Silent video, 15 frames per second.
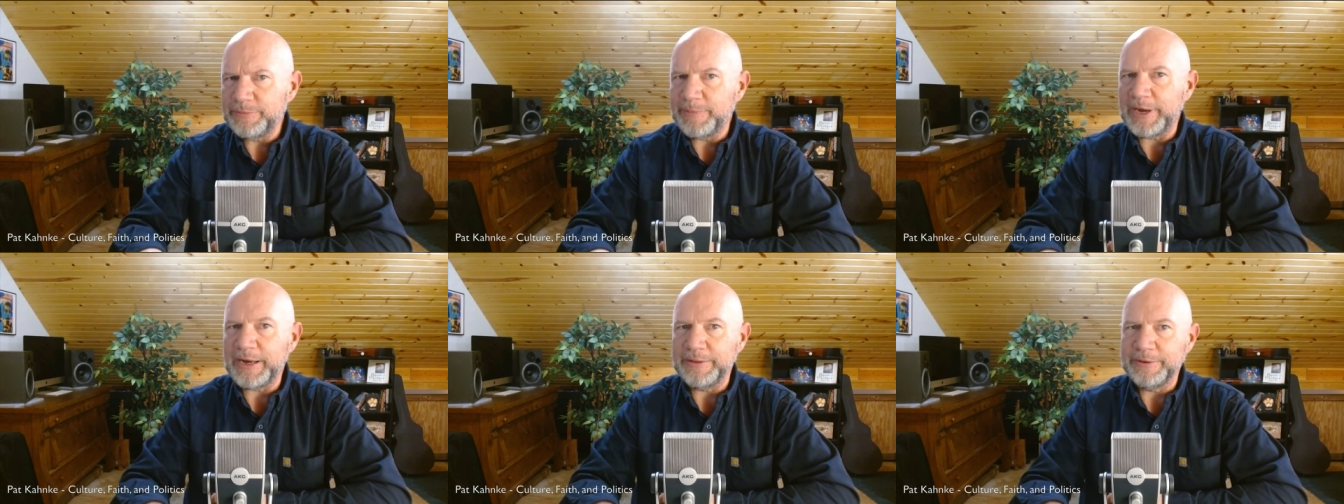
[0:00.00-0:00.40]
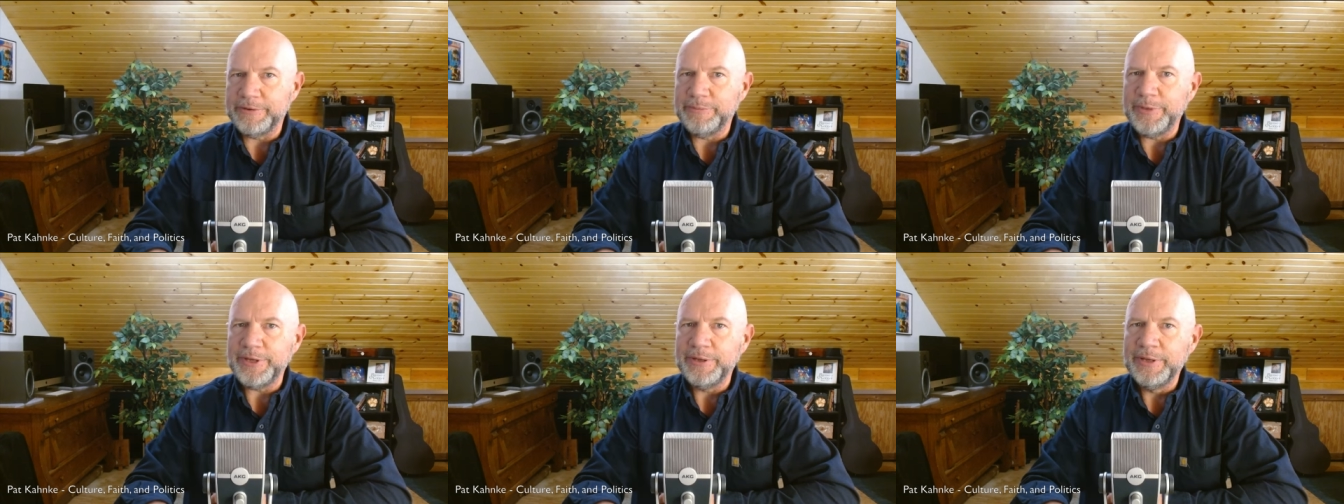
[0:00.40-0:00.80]

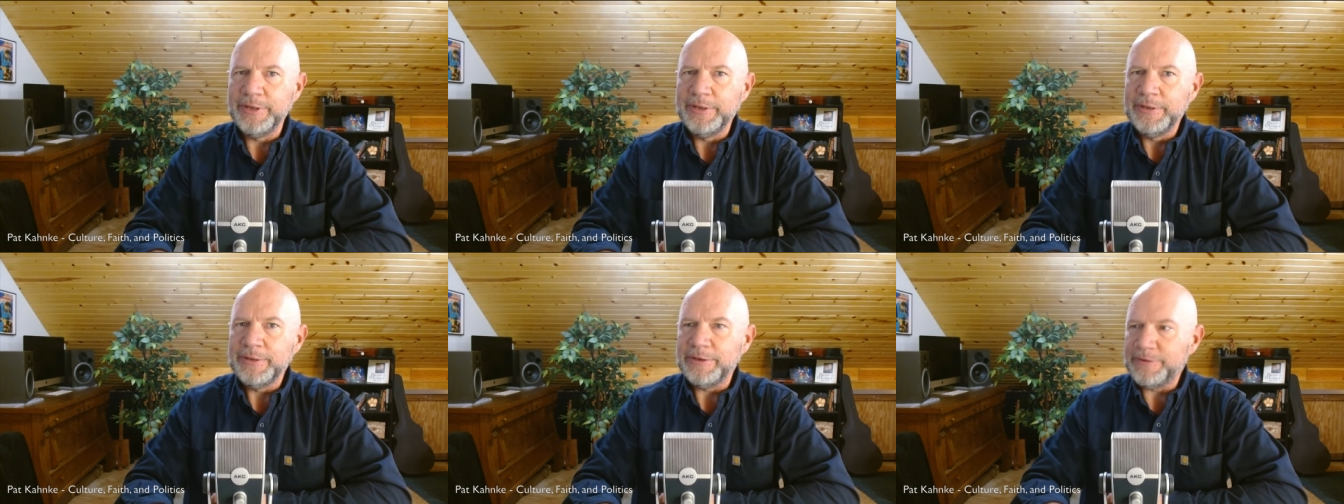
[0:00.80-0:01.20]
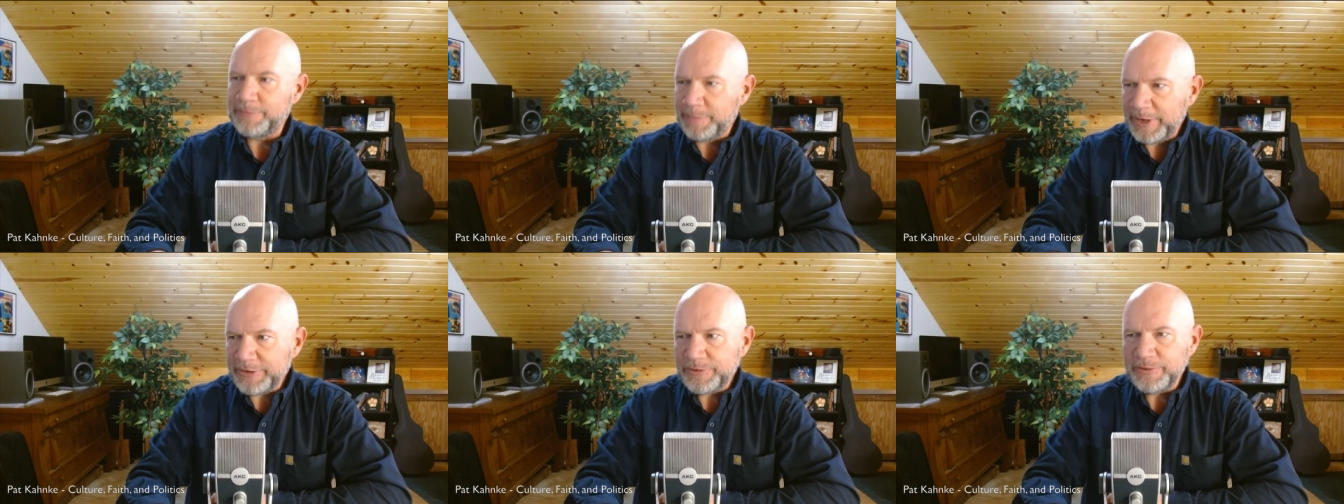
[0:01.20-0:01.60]
bothered me,
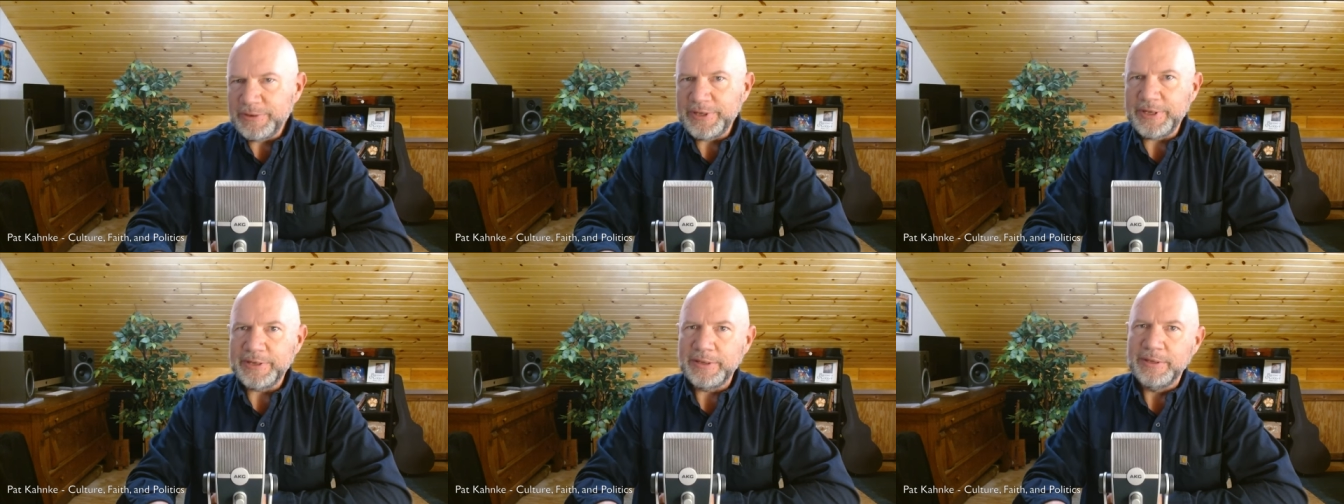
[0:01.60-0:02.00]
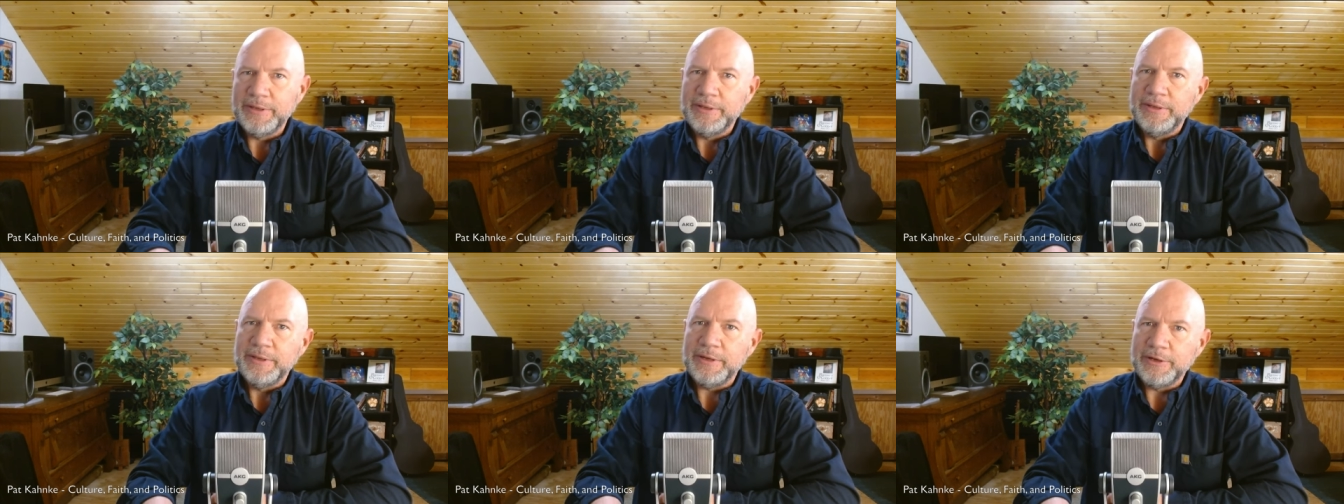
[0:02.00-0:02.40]
especially
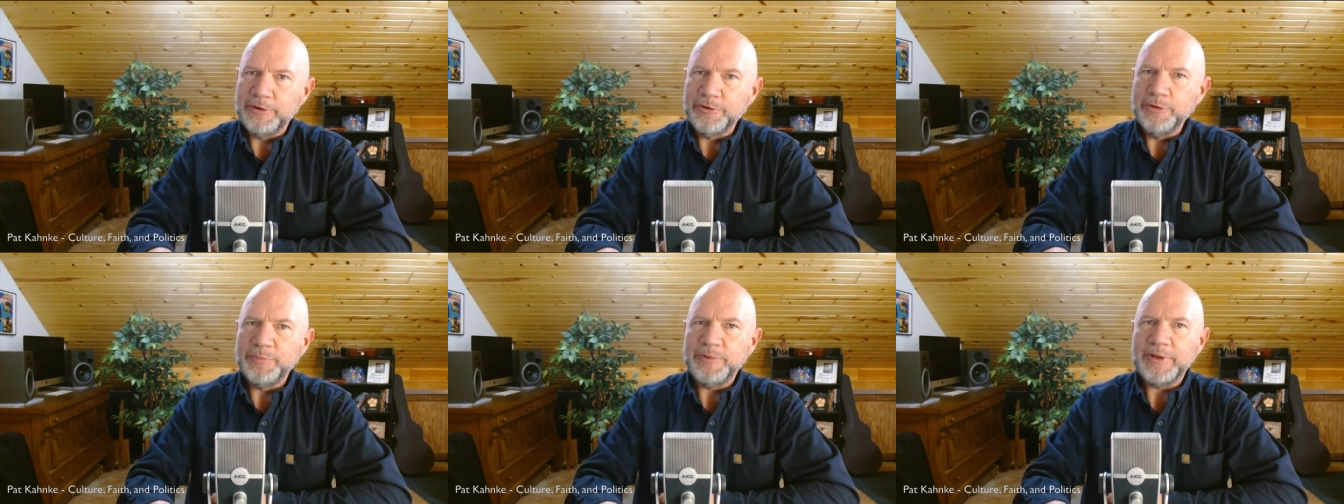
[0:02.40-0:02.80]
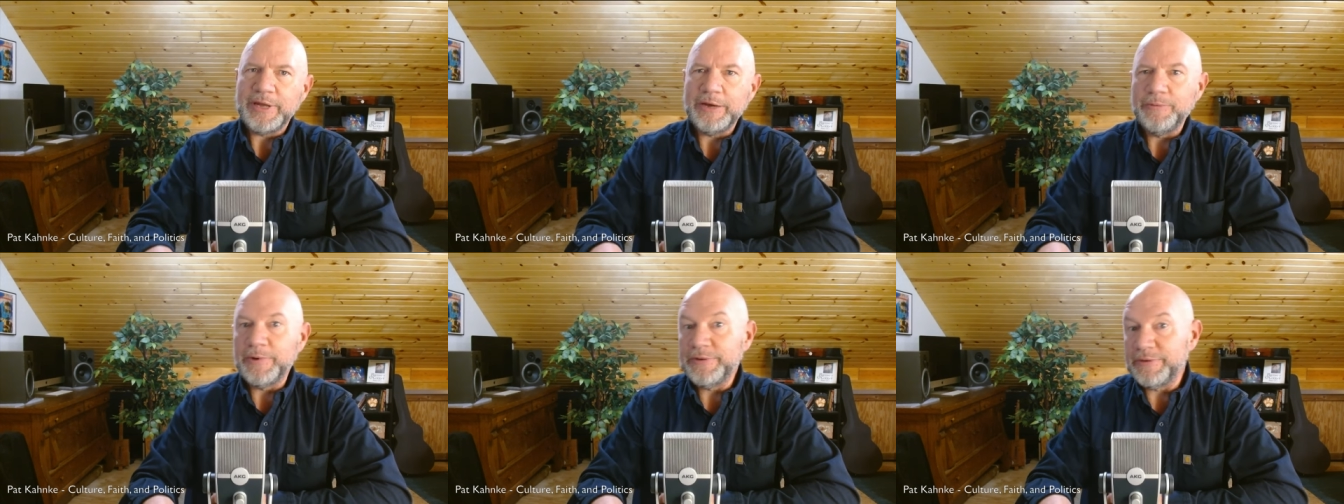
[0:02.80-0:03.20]
a group that
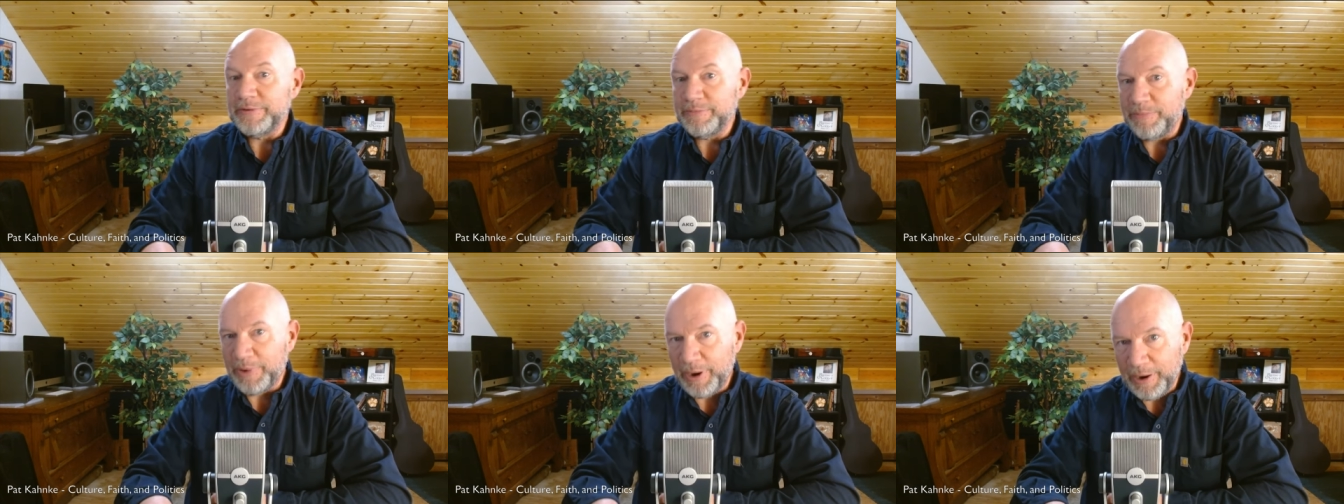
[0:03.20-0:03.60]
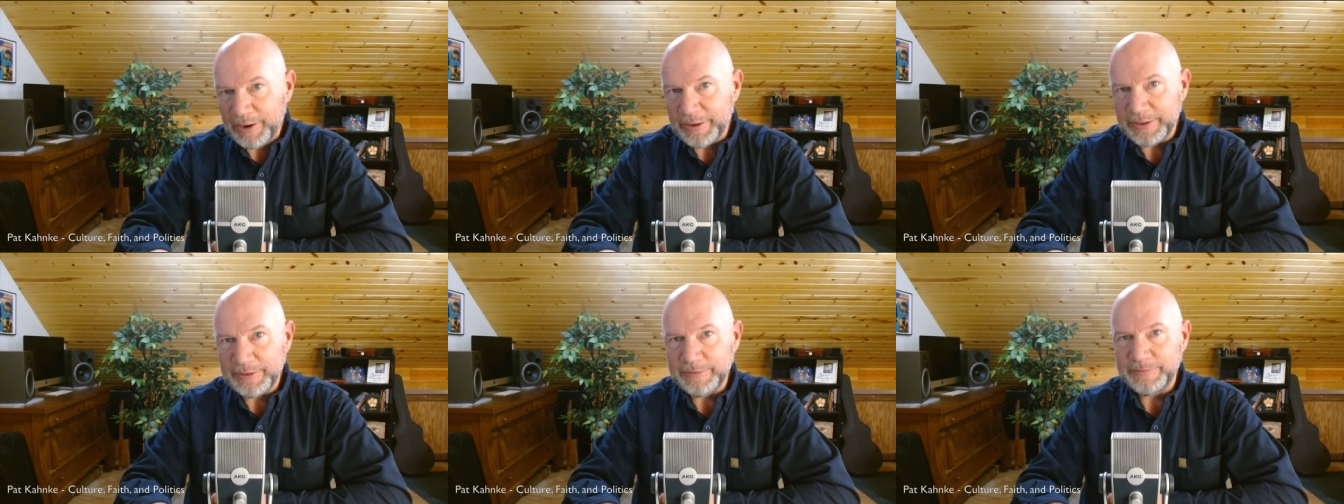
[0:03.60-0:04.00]
I wasn't
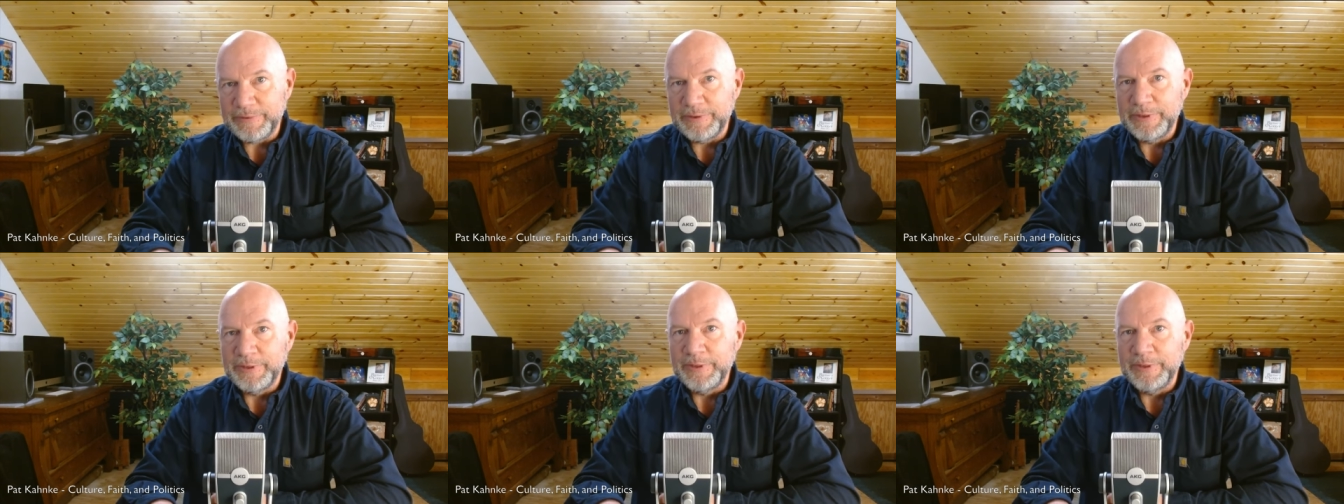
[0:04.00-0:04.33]
part of.